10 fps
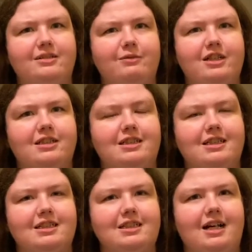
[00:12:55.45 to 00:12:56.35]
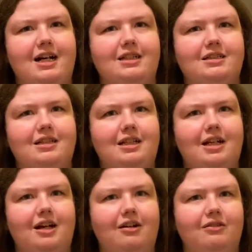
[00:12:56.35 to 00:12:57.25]
Because it's not
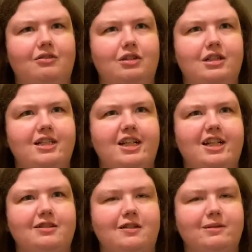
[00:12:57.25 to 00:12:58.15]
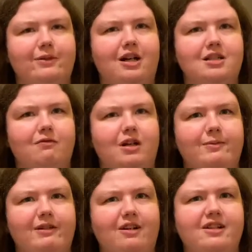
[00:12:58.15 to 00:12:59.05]
how the deities or spirits want to
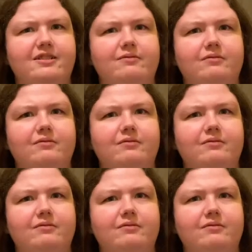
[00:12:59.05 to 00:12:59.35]
be read.